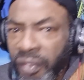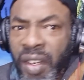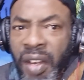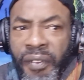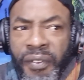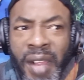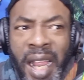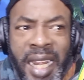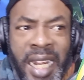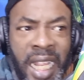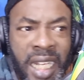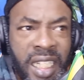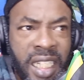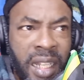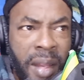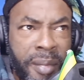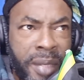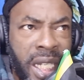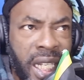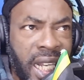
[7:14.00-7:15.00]
given the fact that
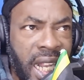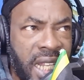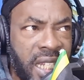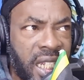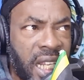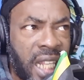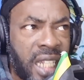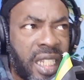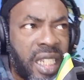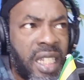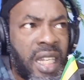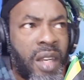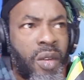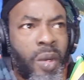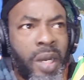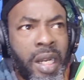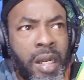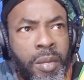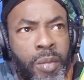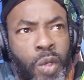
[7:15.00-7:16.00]
Jamaica is considered
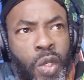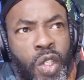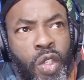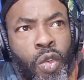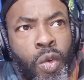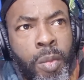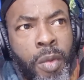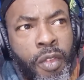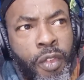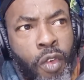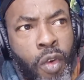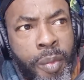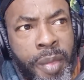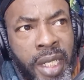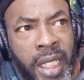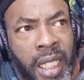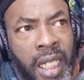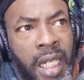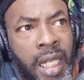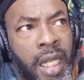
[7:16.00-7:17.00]
one of the most
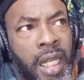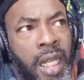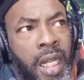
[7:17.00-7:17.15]
homophobic